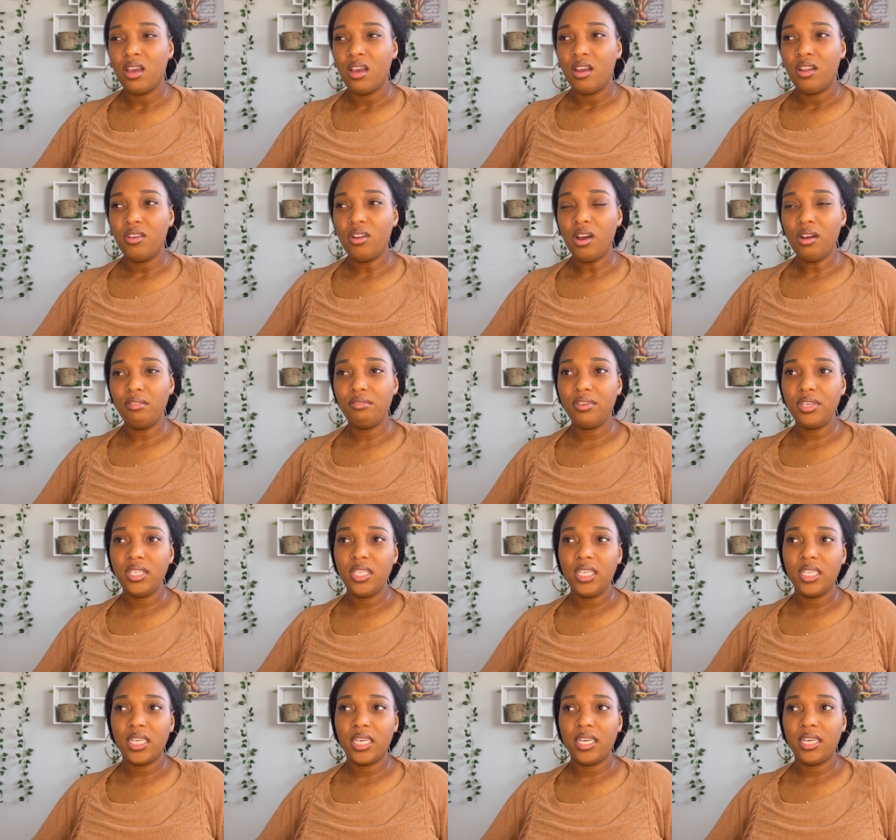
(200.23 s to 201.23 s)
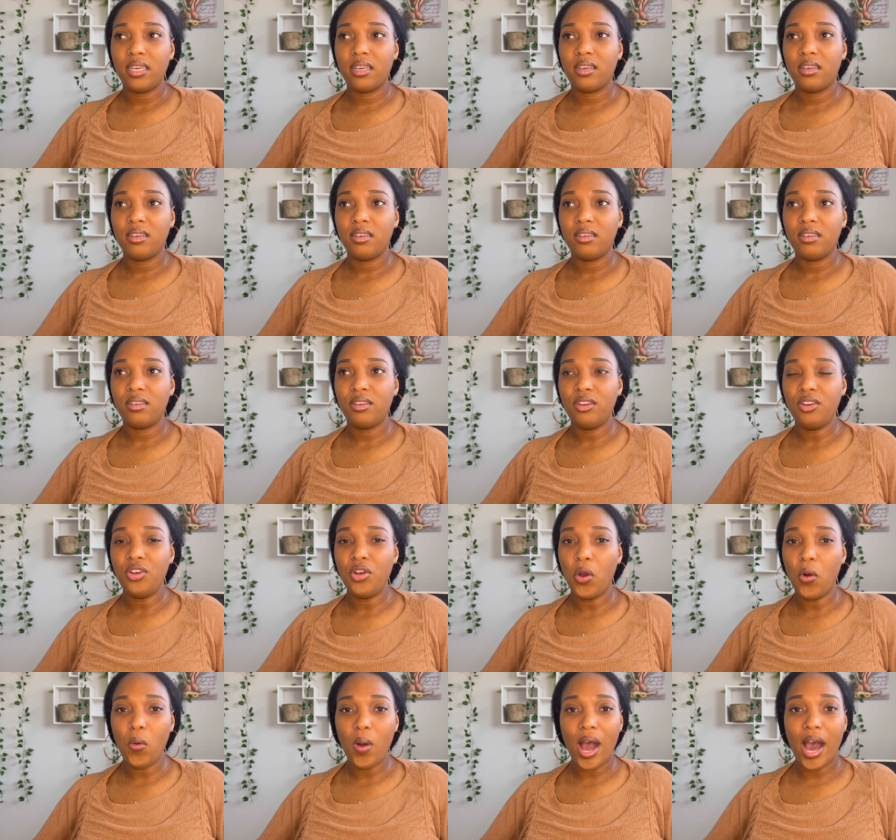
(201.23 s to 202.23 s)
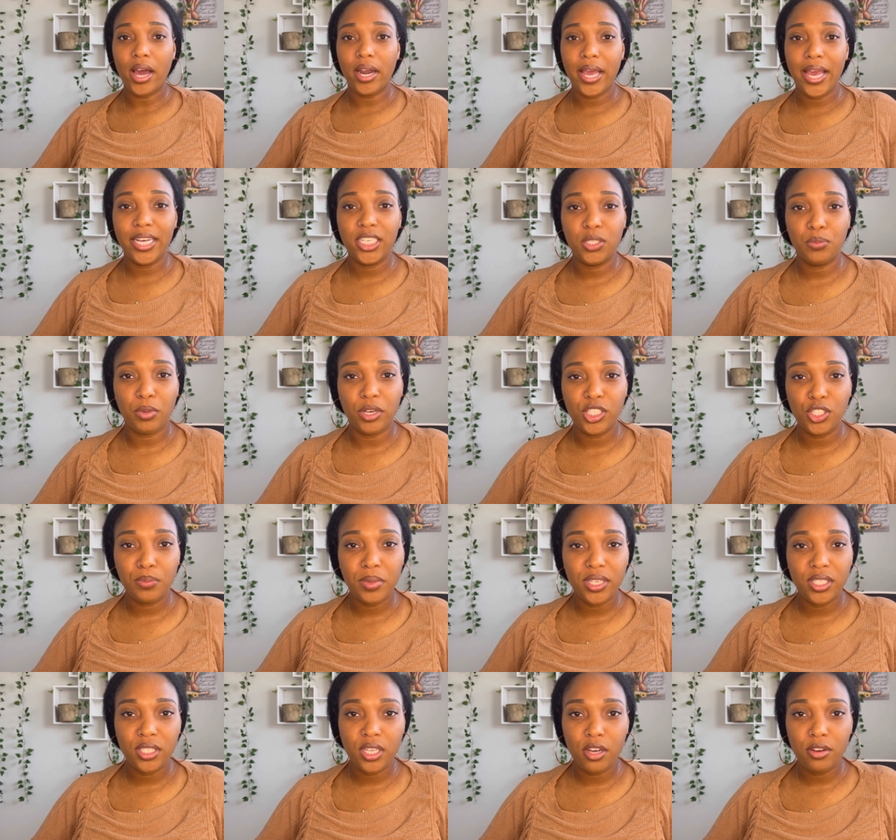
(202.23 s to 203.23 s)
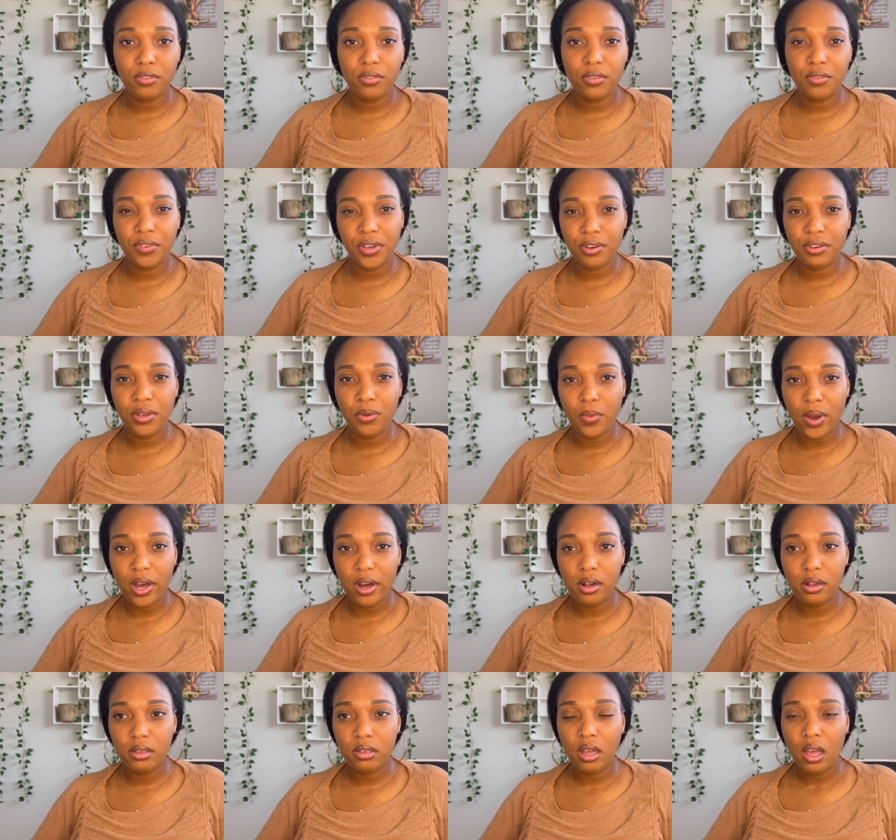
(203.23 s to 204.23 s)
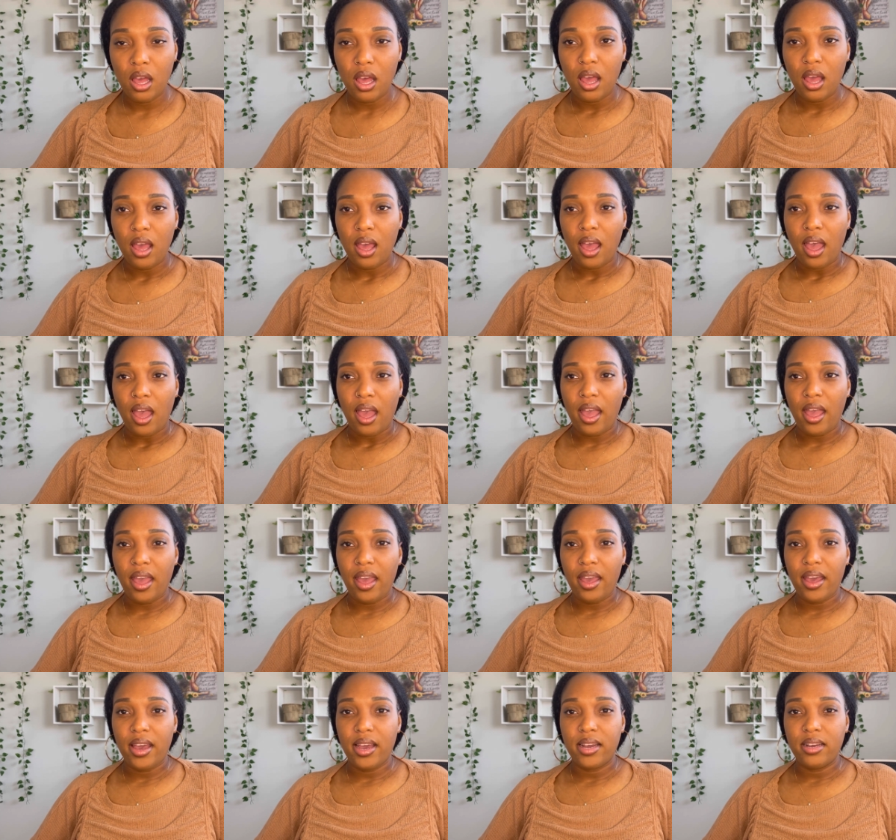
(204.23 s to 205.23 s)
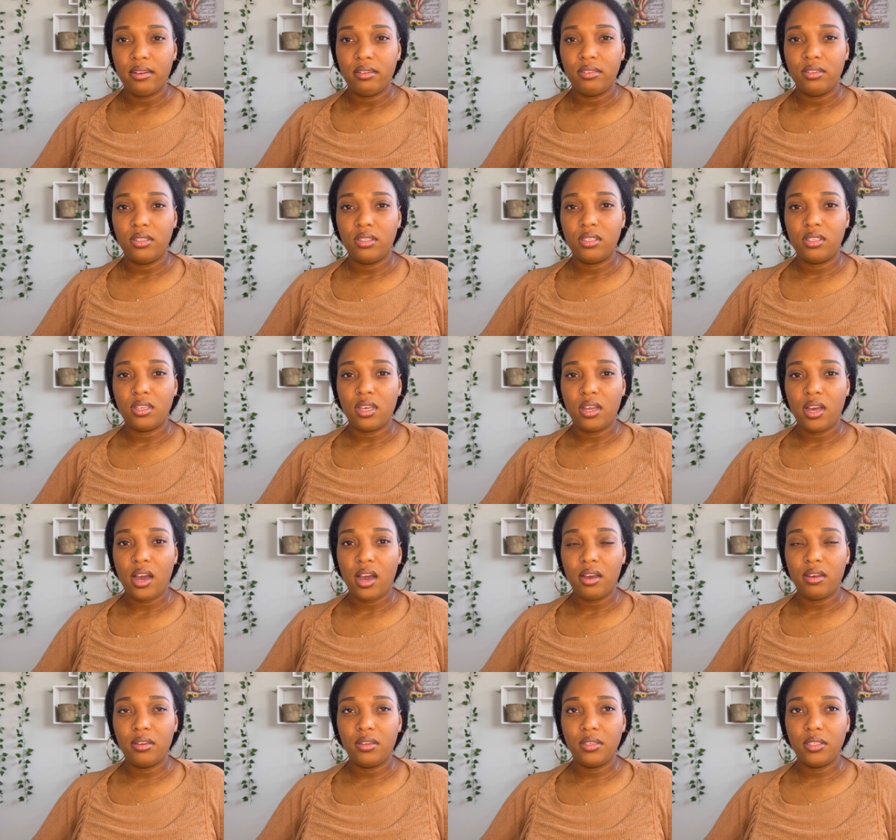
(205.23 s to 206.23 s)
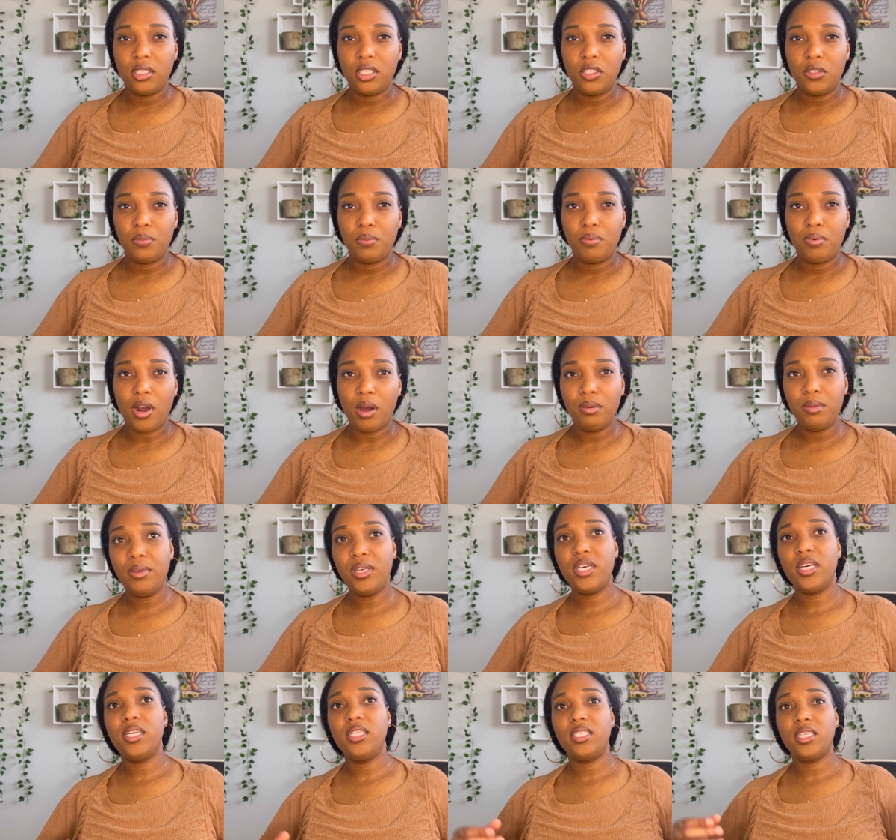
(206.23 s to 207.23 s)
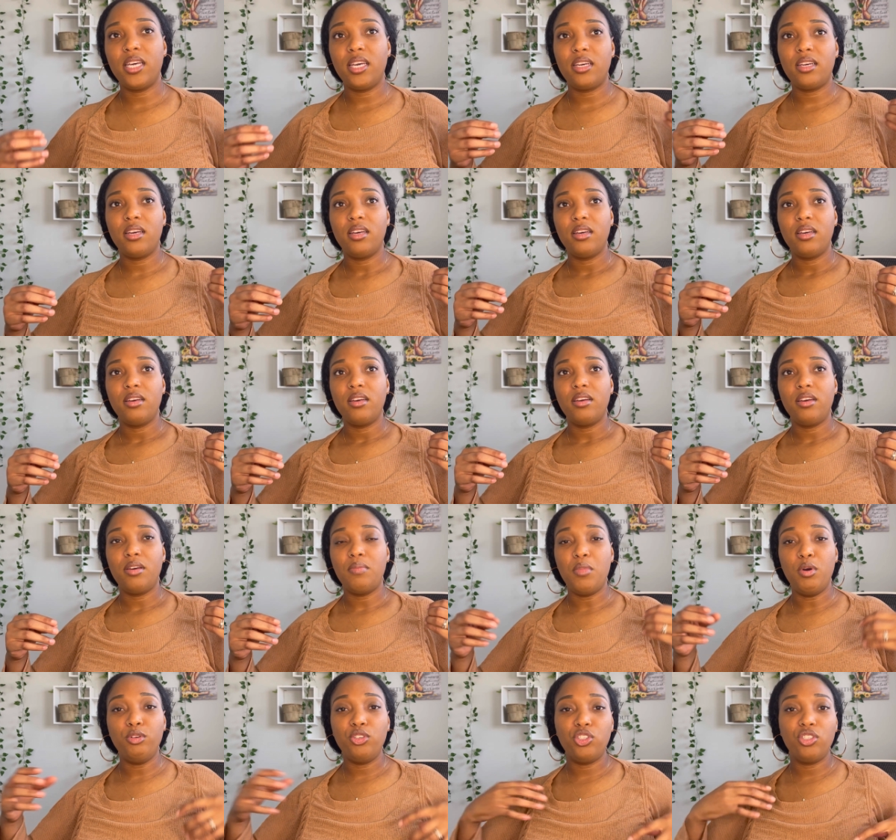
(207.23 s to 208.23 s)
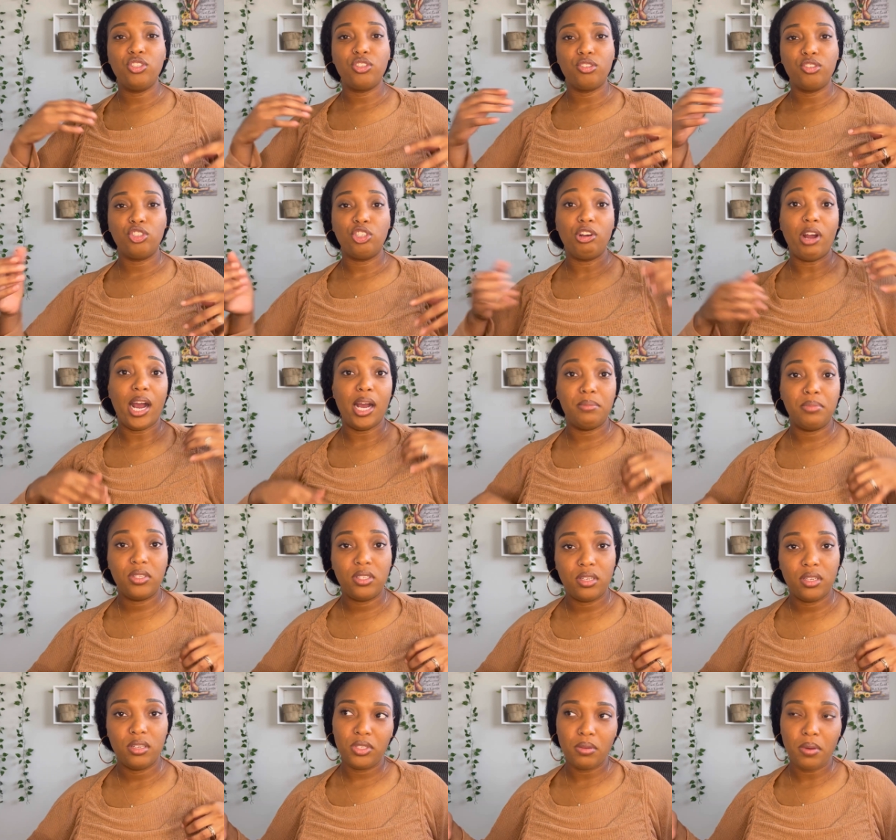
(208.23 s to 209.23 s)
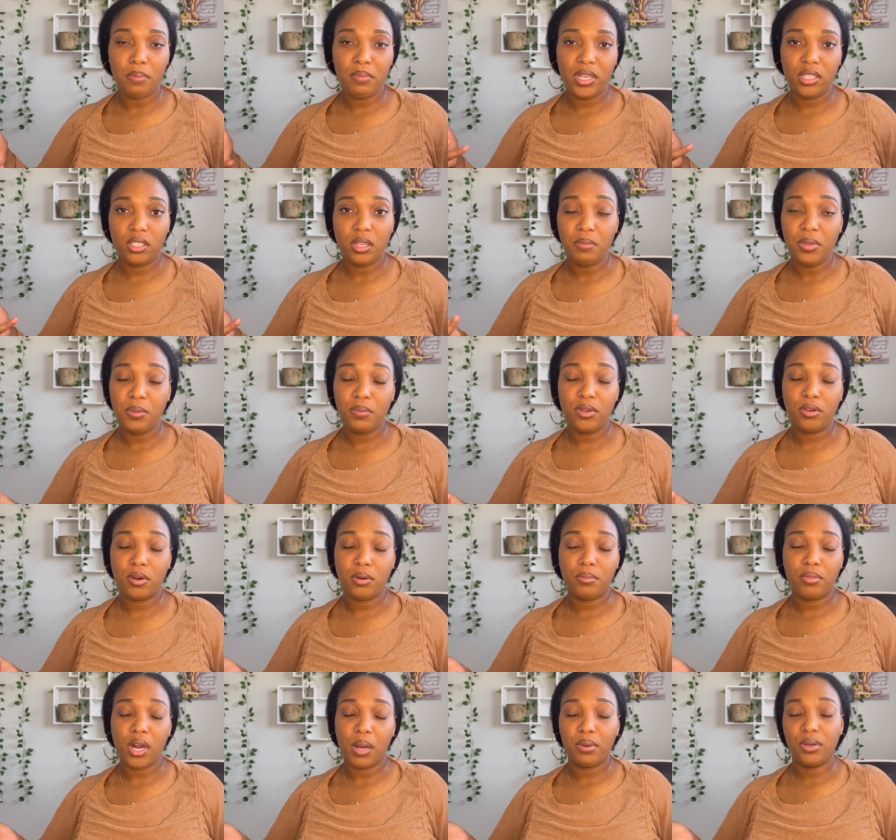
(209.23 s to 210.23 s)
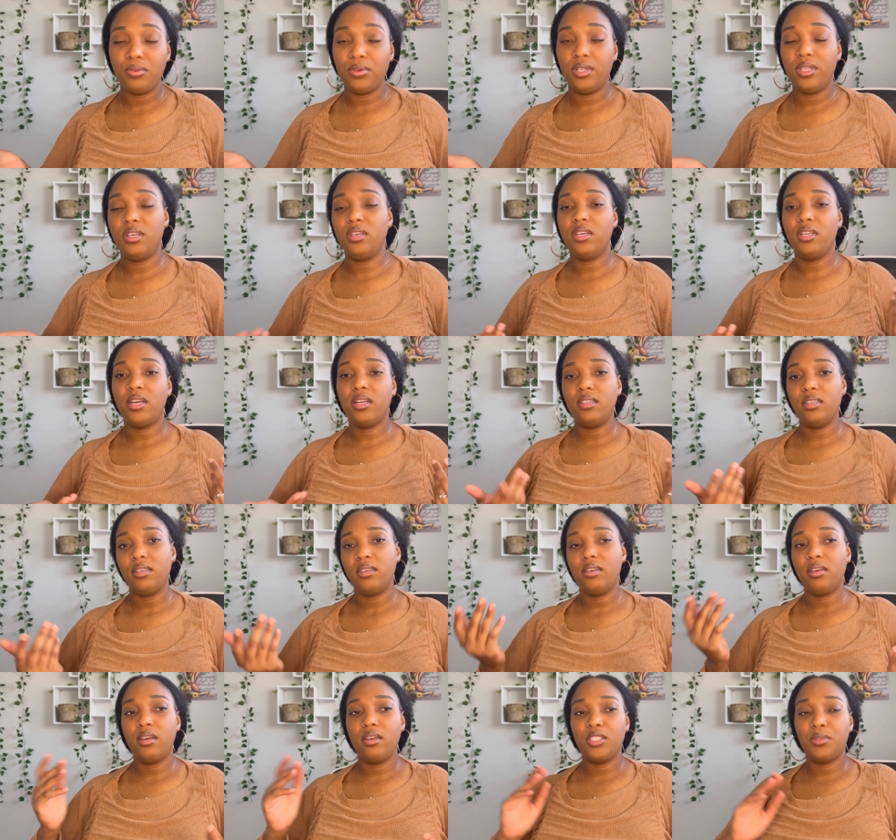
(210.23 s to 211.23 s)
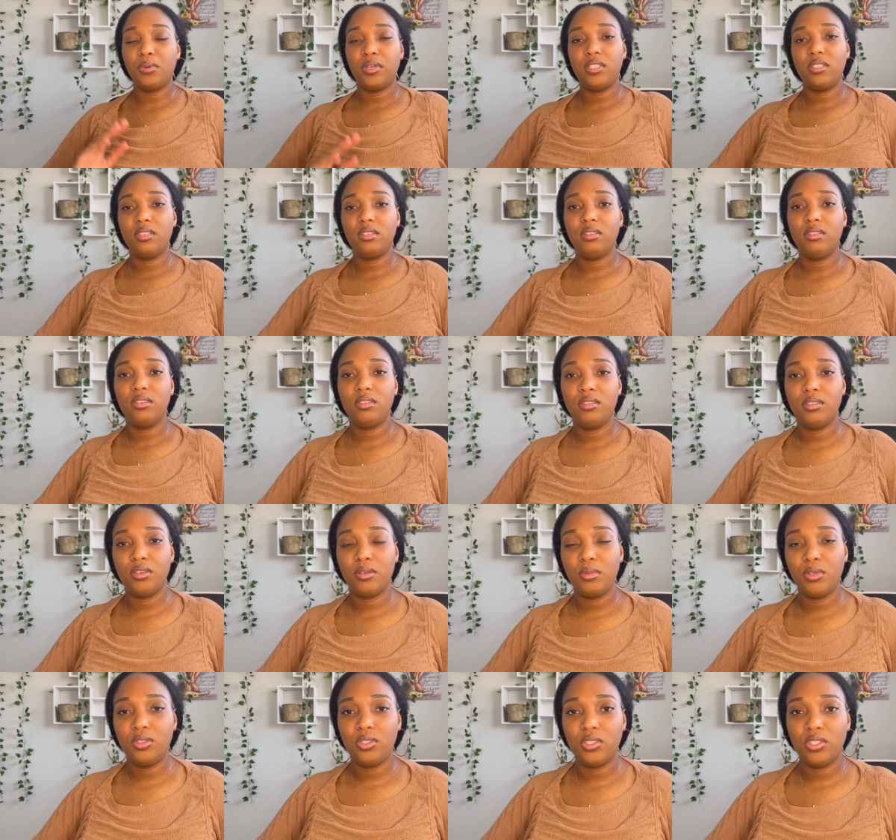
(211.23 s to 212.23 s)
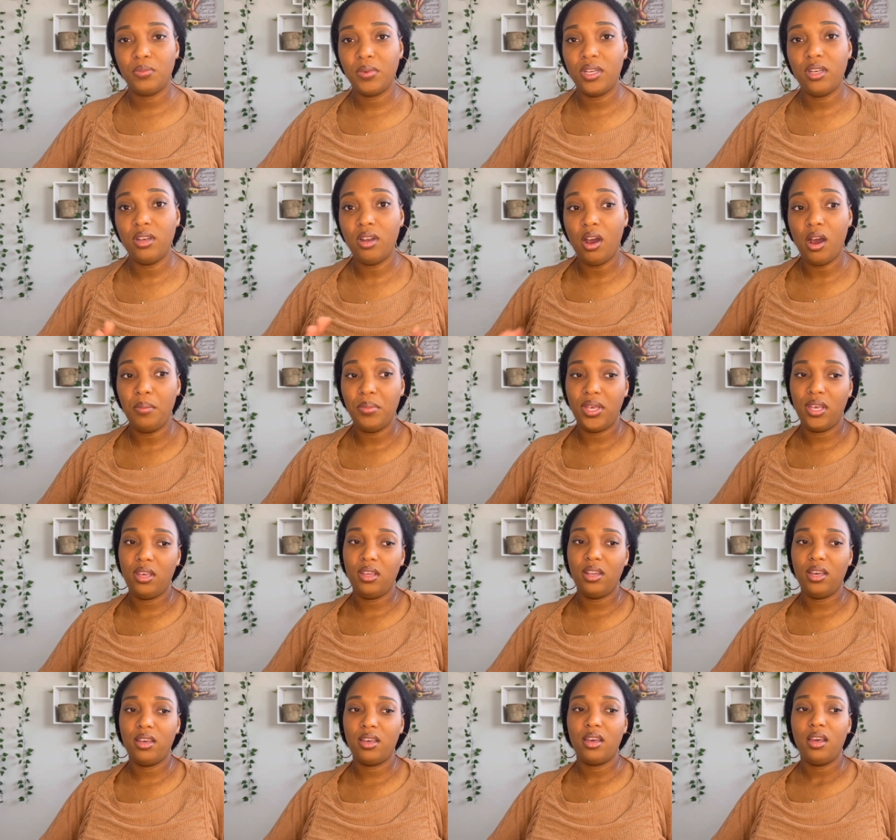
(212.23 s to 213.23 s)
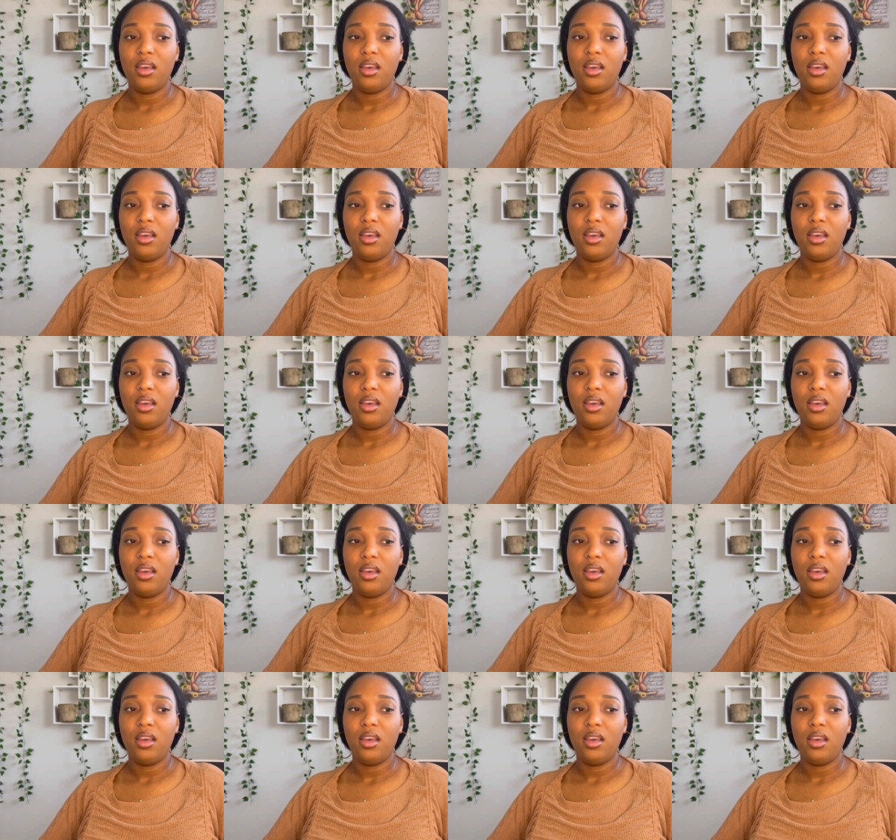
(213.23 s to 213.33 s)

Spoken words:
really like know how to express myself very well. And it's probably because like emotions are trapped. I mean, some people are probably really good at like expressing their emotions, but not me. Like